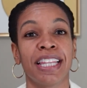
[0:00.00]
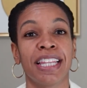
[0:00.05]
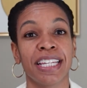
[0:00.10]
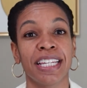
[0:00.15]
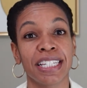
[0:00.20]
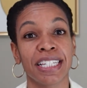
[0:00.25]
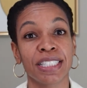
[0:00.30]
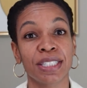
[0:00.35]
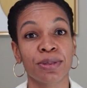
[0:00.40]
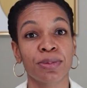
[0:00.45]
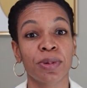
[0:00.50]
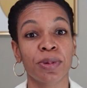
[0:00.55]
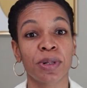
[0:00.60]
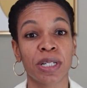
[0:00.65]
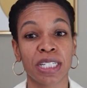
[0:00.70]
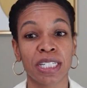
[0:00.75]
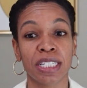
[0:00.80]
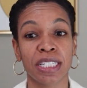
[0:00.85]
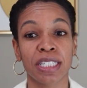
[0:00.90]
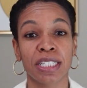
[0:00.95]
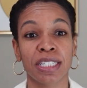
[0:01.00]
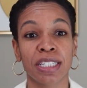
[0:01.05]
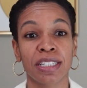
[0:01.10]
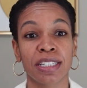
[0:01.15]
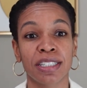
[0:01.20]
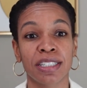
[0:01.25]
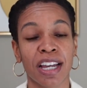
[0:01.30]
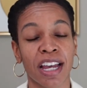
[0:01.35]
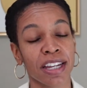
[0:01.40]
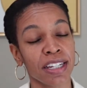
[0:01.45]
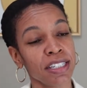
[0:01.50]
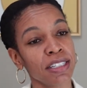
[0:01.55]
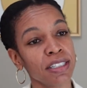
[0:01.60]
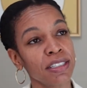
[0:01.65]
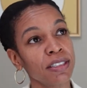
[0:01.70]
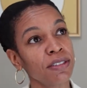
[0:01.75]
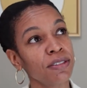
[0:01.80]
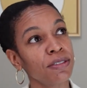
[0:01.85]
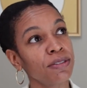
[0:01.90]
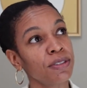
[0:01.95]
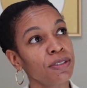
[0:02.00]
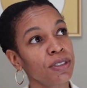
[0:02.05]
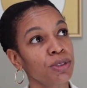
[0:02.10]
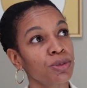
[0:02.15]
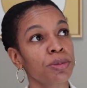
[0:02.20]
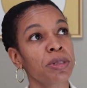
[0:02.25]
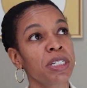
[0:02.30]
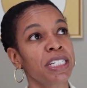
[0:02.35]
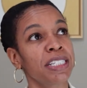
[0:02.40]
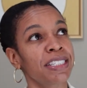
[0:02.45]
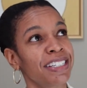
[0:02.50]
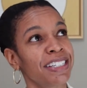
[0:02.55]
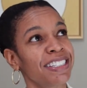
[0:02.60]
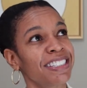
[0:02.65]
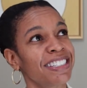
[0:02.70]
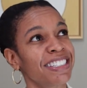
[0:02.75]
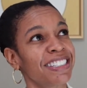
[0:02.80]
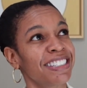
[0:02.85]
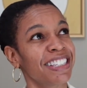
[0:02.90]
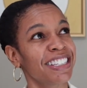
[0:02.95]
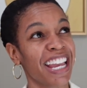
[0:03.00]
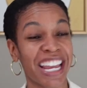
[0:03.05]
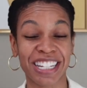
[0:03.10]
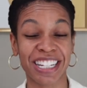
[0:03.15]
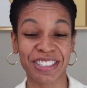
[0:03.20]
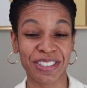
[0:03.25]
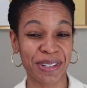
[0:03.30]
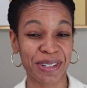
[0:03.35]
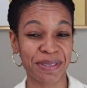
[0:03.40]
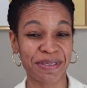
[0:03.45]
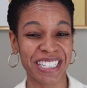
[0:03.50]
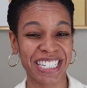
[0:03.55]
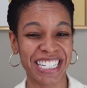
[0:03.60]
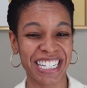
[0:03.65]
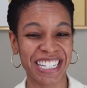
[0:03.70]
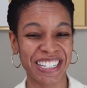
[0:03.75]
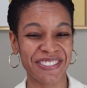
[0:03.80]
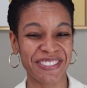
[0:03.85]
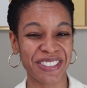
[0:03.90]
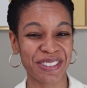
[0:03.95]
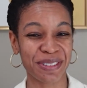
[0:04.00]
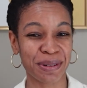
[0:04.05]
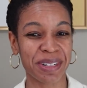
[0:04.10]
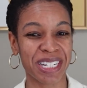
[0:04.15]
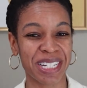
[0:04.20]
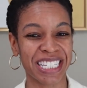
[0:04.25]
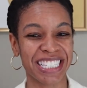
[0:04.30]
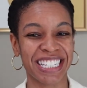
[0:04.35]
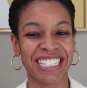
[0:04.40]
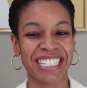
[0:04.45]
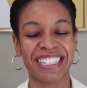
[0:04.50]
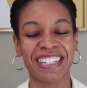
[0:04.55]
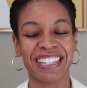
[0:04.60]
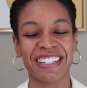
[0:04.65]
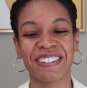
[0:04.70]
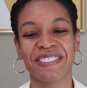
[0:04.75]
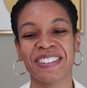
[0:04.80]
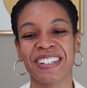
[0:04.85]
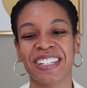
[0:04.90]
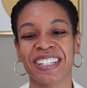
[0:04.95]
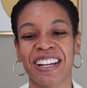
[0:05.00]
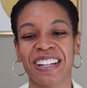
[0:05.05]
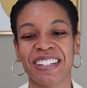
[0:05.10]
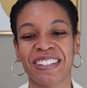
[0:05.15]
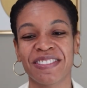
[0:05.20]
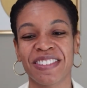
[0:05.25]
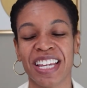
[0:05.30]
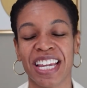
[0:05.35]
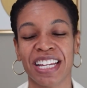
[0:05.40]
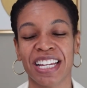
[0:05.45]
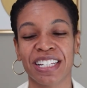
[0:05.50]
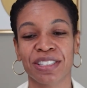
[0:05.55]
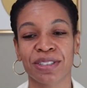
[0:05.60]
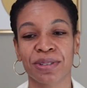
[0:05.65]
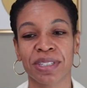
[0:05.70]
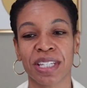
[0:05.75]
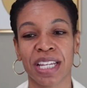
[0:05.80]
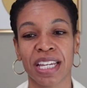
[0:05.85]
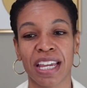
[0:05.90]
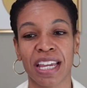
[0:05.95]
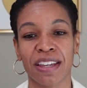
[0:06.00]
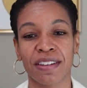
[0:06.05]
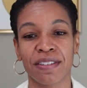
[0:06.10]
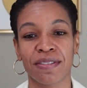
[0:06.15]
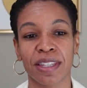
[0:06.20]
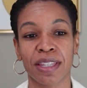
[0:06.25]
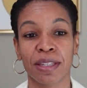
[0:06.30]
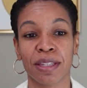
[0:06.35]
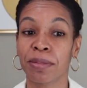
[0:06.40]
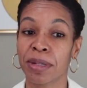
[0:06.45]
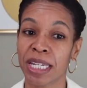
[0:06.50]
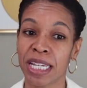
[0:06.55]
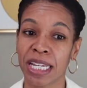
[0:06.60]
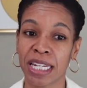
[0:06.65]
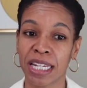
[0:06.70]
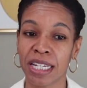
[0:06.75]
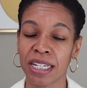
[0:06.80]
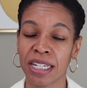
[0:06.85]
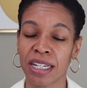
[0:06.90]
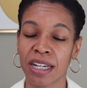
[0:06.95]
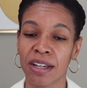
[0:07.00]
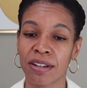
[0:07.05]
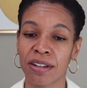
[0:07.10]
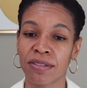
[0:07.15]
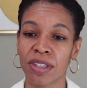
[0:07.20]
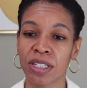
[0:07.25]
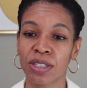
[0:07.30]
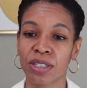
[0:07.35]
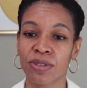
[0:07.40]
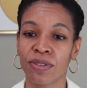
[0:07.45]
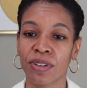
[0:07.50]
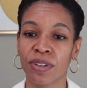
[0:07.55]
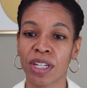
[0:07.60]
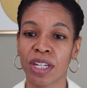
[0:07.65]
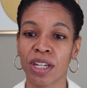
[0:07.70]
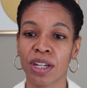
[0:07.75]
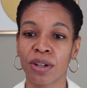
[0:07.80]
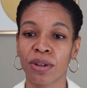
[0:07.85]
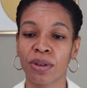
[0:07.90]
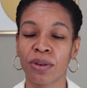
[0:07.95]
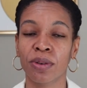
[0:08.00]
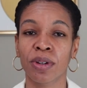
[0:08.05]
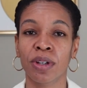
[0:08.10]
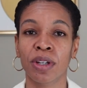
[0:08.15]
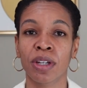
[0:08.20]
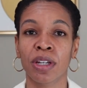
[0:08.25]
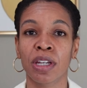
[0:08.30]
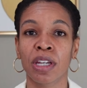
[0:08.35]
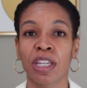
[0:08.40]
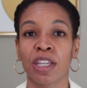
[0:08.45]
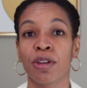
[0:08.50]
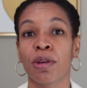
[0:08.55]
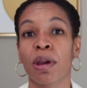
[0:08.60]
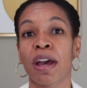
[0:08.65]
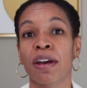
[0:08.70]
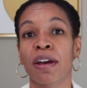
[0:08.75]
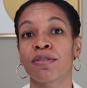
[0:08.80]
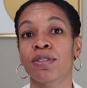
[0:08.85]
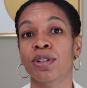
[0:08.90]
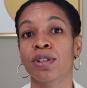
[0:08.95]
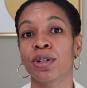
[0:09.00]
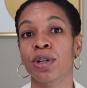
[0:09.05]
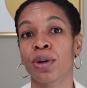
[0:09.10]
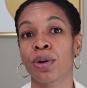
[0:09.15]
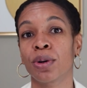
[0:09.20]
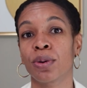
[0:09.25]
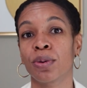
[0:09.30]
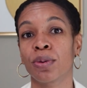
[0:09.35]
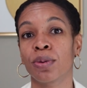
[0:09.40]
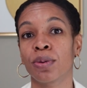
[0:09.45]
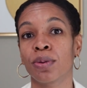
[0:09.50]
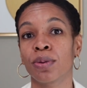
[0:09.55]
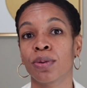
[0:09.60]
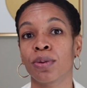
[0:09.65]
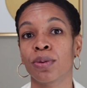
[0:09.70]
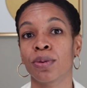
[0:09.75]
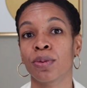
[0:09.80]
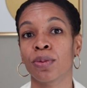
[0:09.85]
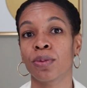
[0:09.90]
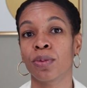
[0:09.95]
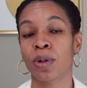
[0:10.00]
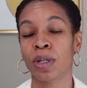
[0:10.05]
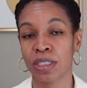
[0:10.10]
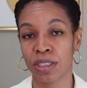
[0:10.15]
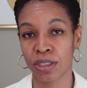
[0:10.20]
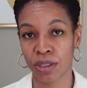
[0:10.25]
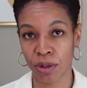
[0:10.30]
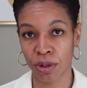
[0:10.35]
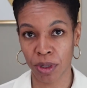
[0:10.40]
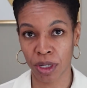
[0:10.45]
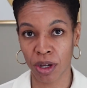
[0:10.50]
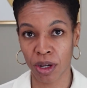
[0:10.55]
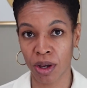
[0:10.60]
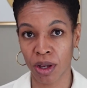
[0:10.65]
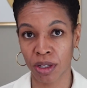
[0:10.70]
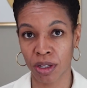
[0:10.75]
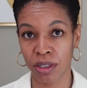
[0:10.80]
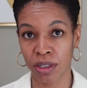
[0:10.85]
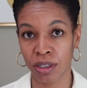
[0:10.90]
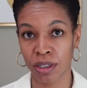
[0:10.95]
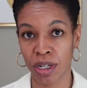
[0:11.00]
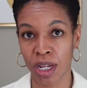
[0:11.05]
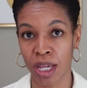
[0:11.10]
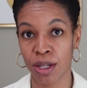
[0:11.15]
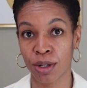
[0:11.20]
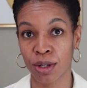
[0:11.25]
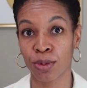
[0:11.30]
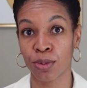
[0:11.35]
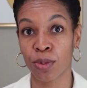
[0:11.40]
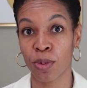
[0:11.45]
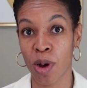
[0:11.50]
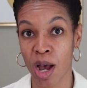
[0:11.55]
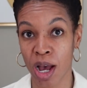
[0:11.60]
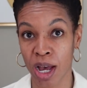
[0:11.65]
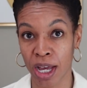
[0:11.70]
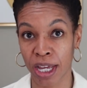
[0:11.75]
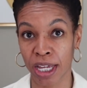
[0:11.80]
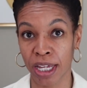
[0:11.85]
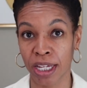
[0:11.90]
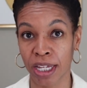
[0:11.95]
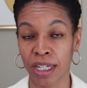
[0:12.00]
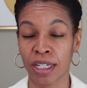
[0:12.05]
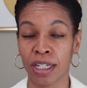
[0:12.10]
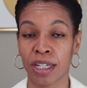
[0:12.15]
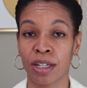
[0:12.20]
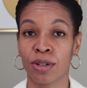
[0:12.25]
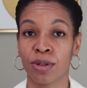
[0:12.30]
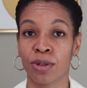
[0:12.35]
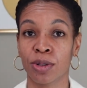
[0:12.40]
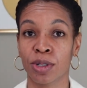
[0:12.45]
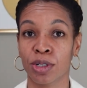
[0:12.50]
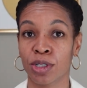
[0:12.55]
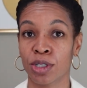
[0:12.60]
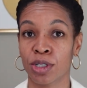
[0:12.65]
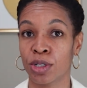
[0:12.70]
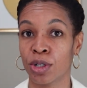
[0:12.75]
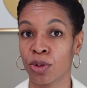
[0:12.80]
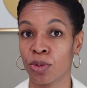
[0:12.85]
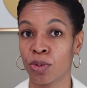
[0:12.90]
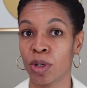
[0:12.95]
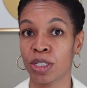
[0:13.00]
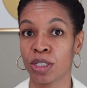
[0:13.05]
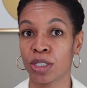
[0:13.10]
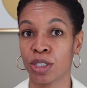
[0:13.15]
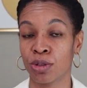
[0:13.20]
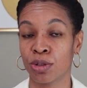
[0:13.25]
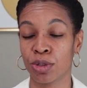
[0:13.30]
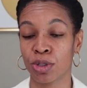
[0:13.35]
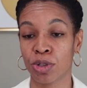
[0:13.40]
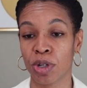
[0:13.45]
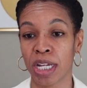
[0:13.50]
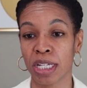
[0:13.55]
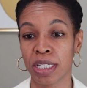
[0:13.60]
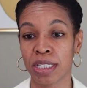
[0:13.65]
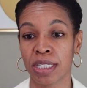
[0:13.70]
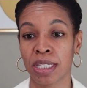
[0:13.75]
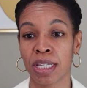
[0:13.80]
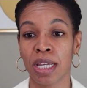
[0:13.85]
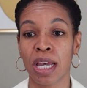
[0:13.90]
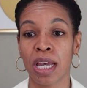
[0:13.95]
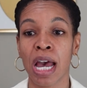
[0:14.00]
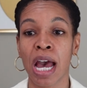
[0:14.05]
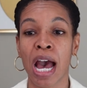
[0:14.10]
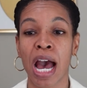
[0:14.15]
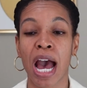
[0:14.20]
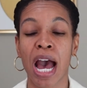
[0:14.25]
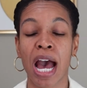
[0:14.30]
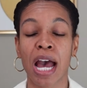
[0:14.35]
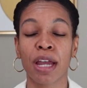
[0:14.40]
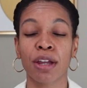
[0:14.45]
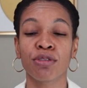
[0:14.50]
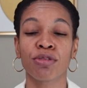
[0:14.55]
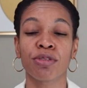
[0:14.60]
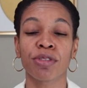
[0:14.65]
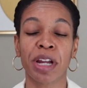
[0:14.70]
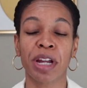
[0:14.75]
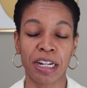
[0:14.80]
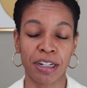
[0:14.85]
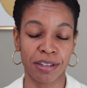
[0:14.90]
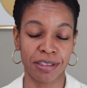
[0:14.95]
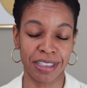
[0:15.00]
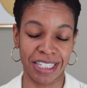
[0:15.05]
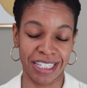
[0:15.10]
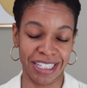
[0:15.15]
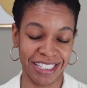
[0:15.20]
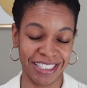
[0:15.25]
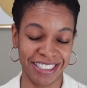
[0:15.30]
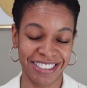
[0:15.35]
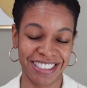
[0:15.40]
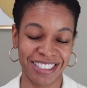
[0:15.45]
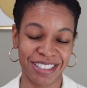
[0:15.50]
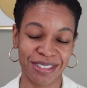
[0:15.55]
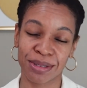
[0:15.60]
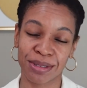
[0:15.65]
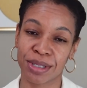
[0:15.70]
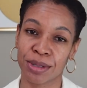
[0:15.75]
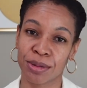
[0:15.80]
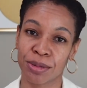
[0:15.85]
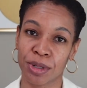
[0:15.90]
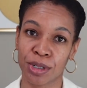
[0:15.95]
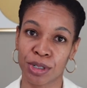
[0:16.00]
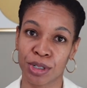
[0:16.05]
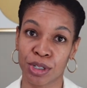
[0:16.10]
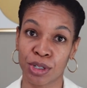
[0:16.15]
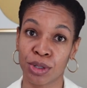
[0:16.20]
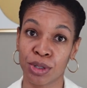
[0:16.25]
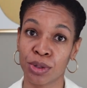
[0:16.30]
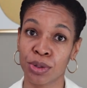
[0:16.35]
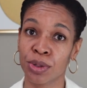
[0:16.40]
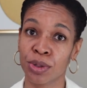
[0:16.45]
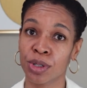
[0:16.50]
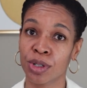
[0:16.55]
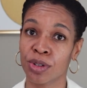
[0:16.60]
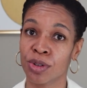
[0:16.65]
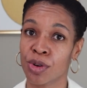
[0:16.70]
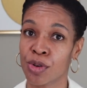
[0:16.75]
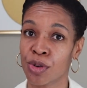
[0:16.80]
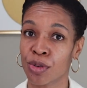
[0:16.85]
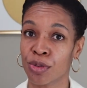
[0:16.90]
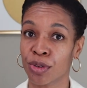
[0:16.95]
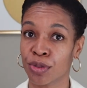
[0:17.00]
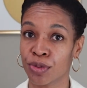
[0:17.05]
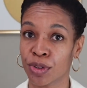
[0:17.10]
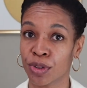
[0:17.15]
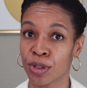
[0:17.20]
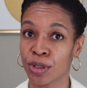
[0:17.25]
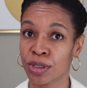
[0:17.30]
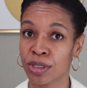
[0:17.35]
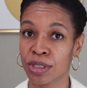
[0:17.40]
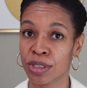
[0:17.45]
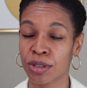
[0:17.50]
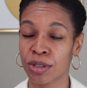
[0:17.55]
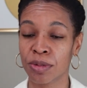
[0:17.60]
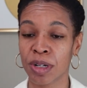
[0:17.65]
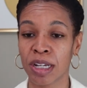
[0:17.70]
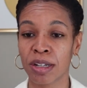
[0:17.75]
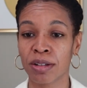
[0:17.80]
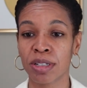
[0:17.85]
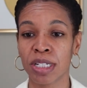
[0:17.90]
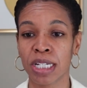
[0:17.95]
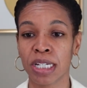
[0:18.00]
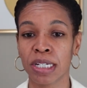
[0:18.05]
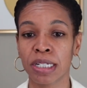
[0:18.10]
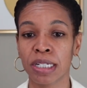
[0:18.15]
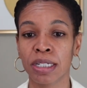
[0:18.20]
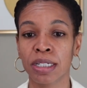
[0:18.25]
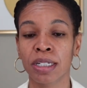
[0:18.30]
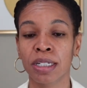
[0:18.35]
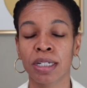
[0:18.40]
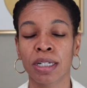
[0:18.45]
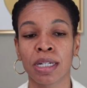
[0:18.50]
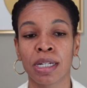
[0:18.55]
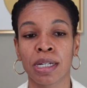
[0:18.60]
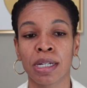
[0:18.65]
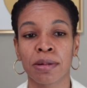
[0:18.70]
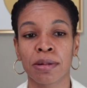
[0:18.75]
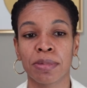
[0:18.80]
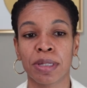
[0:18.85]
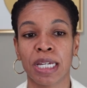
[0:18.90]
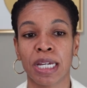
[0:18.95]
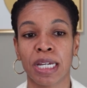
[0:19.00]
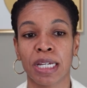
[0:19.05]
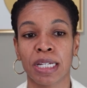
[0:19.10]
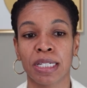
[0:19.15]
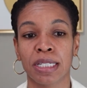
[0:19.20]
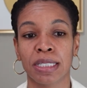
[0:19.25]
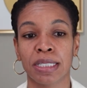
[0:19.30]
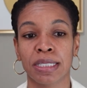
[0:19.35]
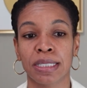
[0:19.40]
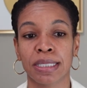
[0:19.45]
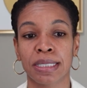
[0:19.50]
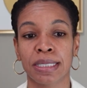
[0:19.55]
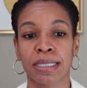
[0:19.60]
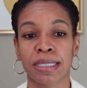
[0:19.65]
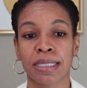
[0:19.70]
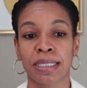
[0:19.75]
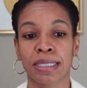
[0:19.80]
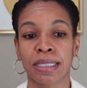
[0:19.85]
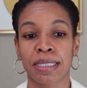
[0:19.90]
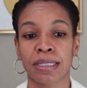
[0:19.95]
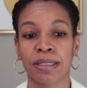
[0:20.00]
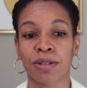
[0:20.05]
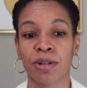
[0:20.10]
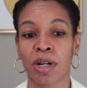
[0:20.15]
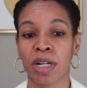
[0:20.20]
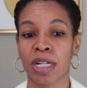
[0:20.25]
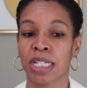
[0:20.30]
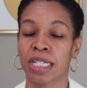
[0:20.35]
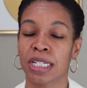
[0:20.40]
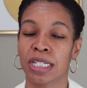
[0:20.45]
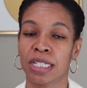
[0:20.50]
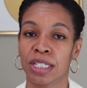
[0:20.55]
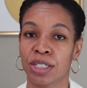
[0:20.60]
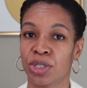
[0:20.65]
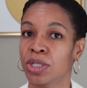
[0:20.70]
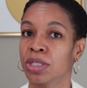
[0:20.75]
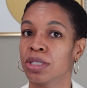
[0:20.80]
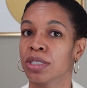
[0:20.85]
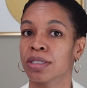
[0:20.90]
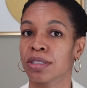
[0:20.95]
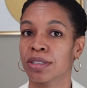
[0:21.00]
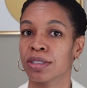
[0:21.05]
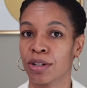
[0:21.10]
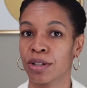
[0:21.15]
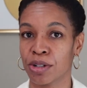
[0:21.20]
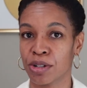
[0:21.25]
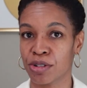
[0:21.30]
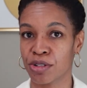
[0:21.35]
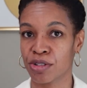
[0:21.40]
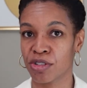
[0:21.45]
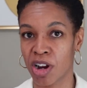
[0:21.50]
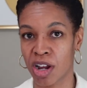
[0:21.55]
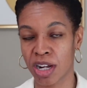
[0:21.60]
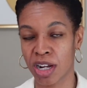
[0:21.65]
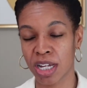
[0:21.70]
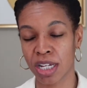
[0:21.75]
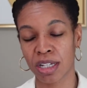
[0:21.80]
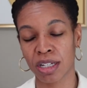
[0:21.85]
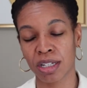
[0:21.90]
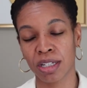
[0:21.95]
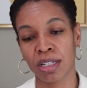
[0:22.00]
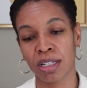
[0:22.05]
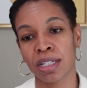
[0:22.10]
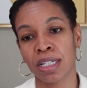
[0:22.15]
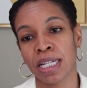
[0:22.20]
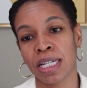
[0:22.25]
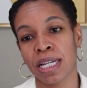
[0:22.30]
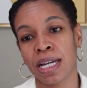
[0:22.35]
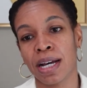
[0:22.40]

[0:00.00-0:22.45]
This one kind of is reminiscent. The answer I'm going to give is reminiscent of a lot of the answers I gave in the beginning of this video. You have to know what's going on and why in order to know what to address. I rarely use the word cure or reverse around here because chronic conditions are chronic.